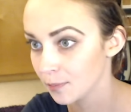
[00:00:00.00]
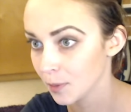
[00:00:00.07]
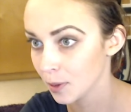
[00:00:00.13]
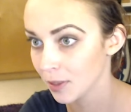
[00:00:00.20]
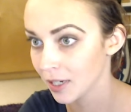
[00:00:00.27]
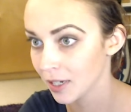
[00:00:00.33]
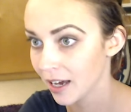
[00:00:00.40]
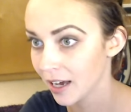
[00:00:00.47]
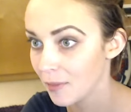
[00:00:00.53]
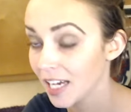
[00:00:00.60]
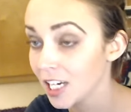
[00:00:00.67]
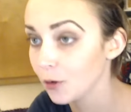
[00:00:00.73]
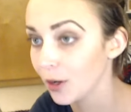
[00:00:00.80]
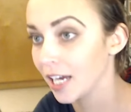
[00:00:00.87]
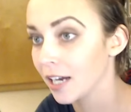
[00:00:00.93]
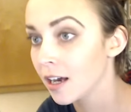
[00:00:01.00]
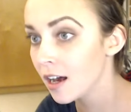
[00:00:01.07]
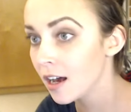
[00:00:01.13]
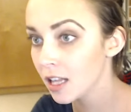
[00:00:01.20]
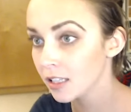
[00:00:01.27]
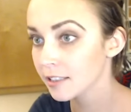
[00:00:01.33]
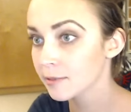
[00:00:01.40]
But anyway,
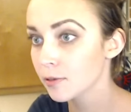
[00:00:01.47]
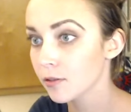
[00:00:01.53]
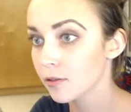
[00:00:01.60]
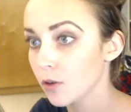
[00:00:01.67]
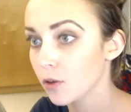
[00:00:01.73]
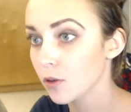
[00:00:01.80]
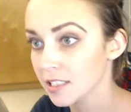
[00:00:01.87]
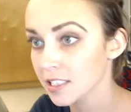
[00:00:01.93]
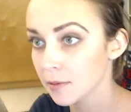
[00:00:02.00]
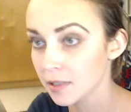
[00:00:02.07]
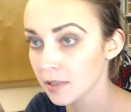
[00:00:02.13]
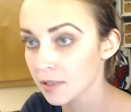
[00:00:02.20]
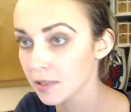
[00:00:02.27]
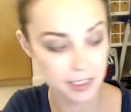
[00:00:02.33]
let's move forward to some of these